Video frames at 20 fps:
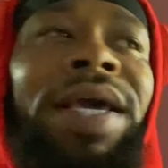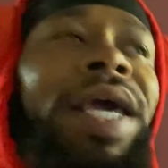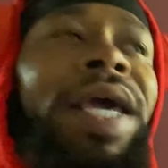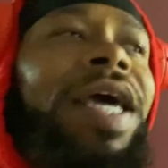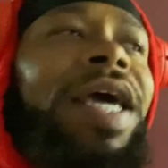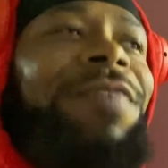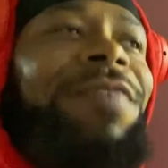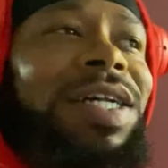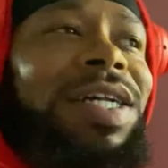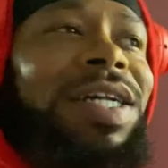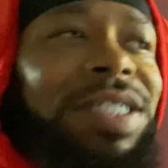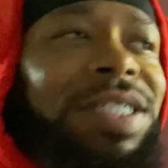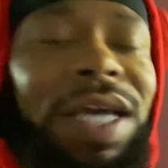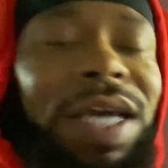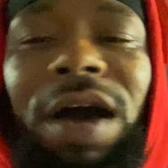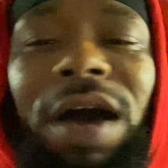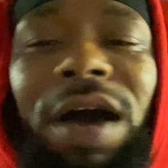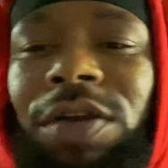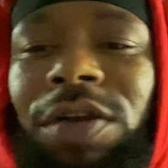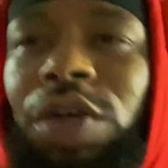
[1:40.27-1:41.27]
if I see
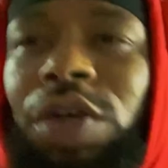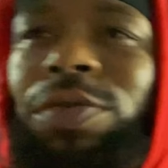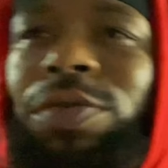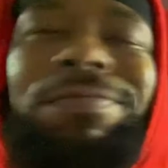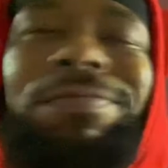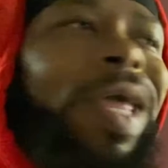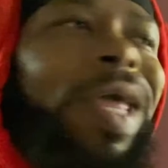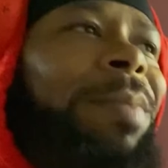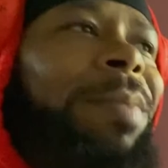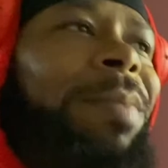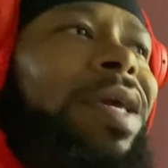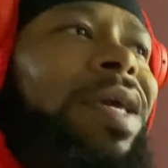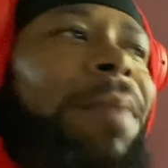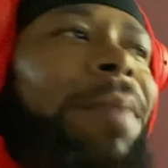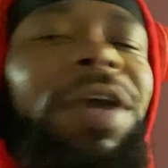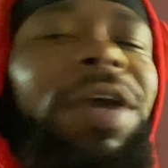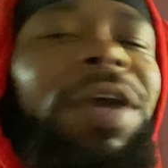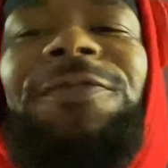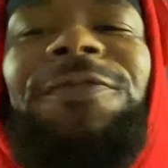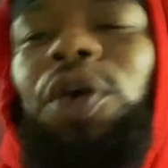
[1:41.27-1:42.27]
y'all do, give
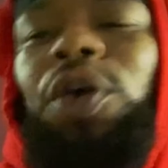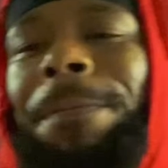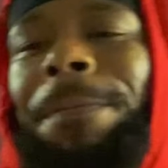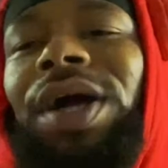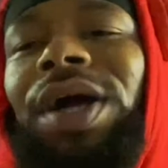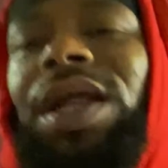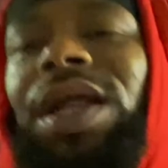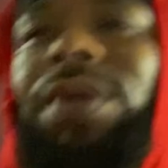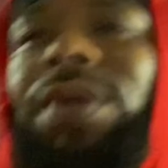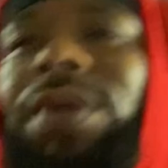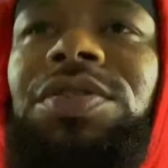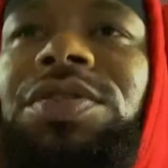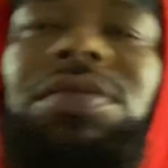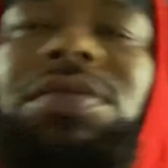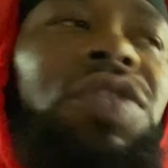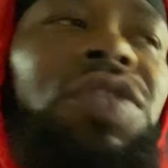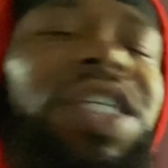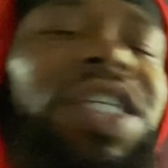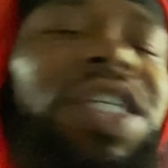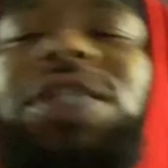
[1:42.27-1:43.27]
me a few pull-ups,
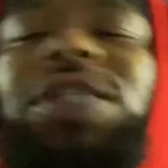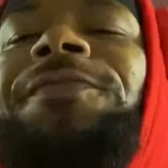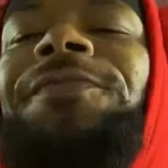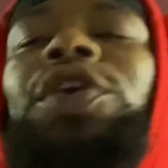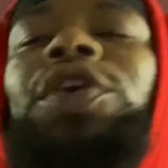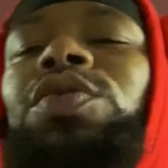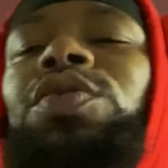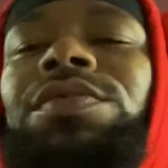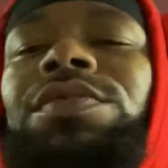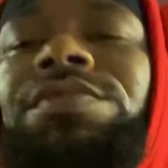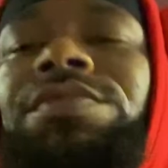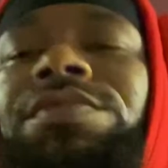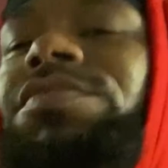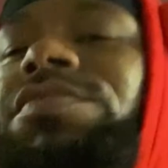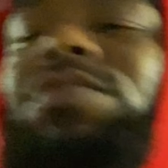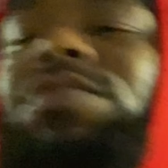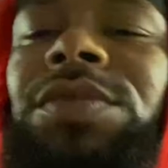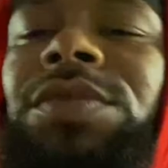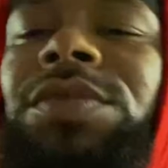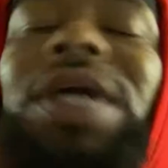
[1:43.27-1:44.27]
just a few.
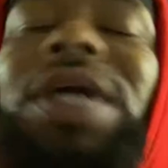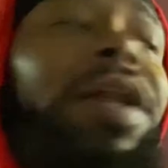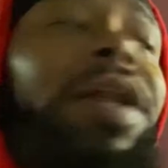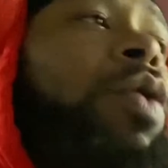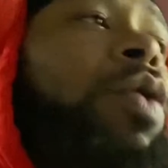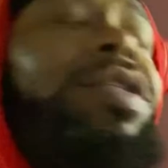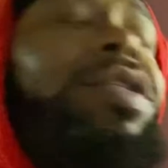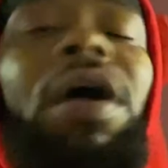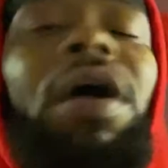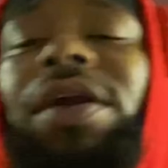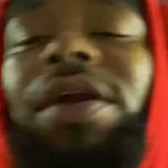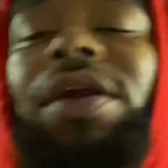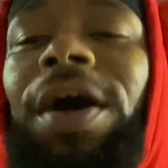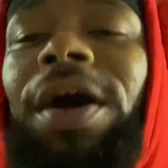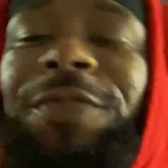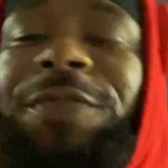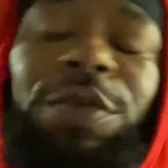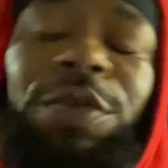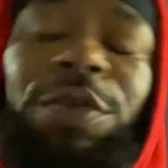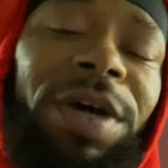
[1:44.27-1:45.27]
So I know it's hard enough
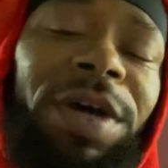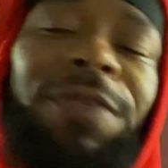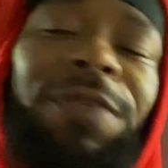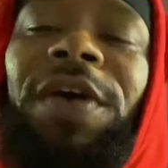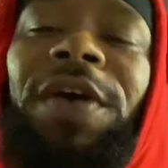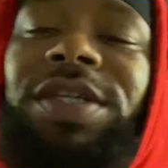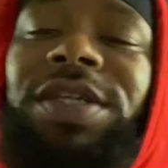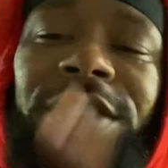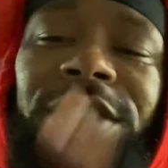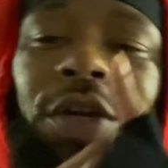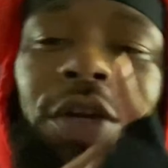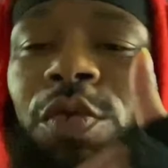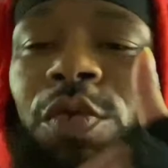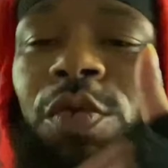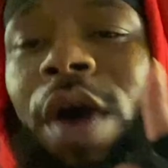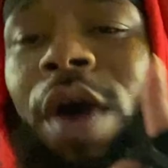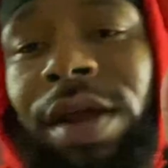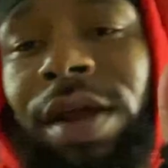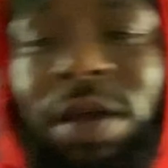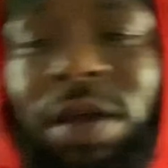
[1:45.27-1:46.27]
for you motherfuckers to do
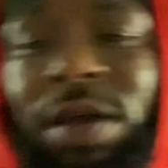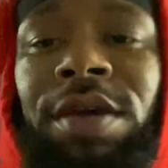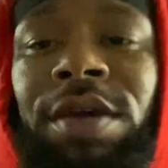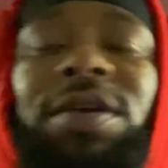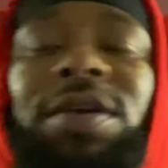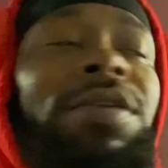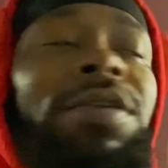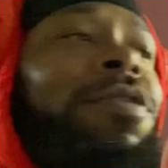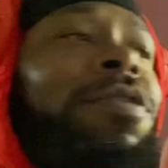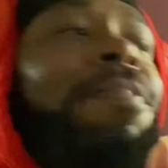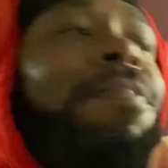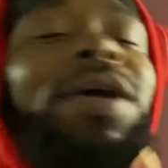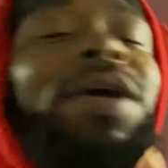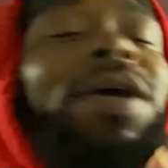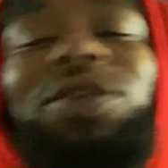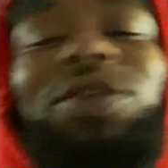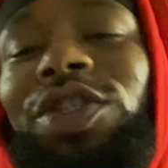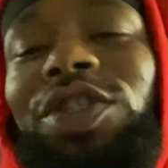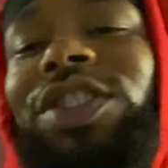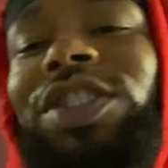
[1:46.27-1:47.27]
one.
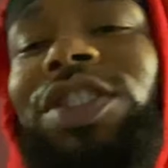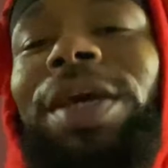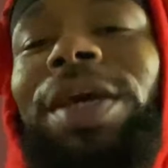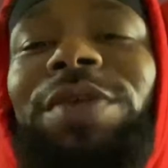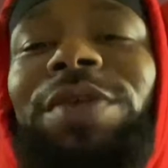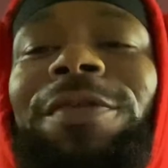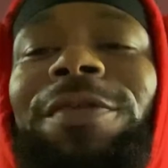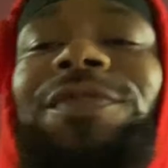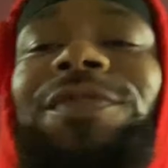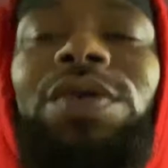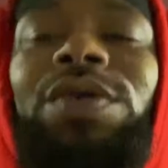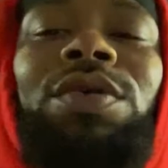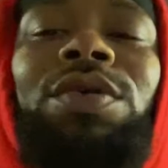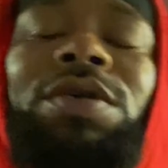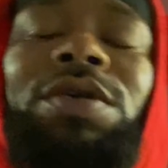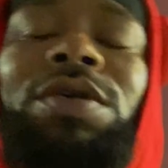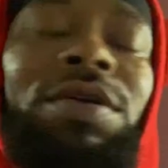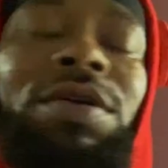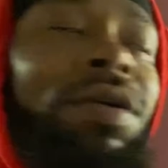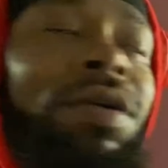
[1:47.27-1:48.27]
So just give me a few.
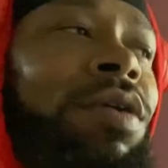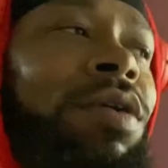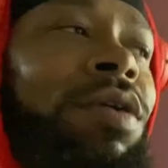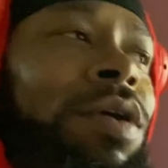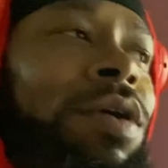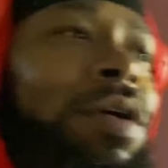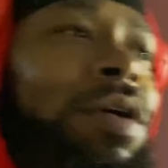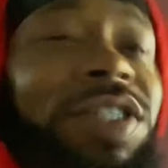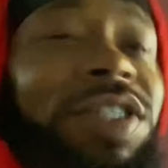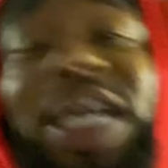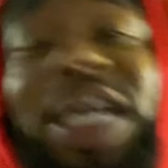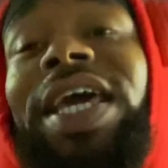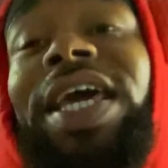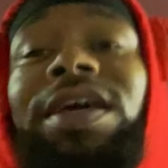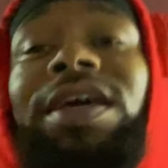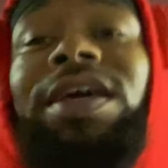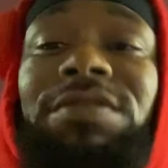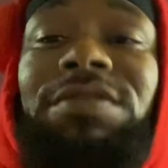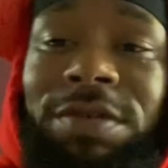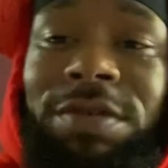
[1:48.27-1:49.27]

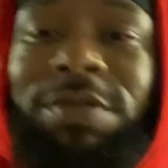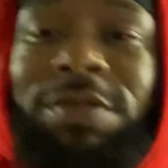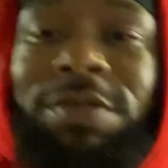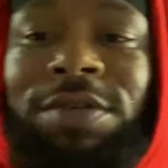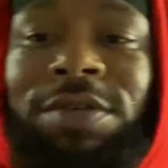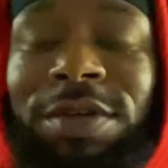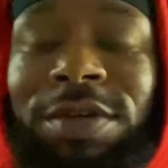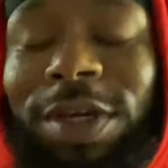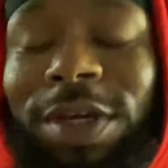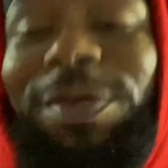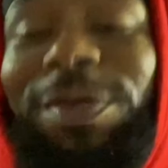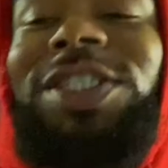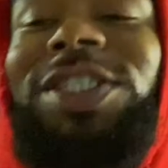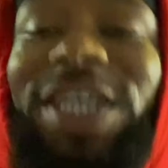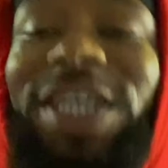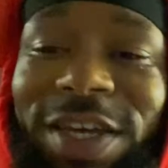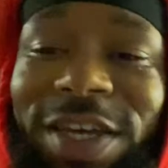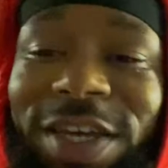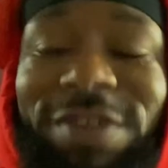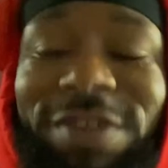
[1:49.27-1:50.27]
10, give me
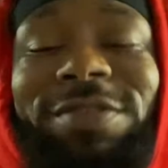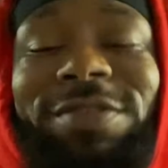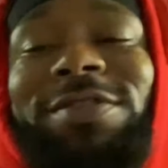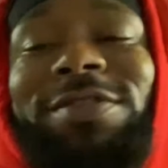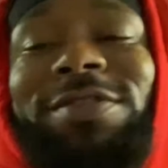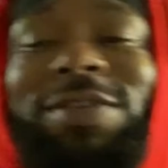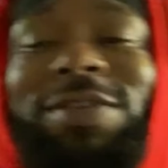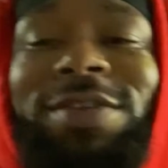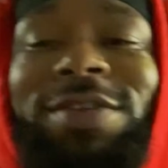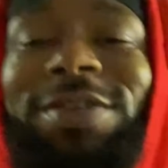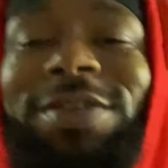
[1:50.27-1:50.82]
10.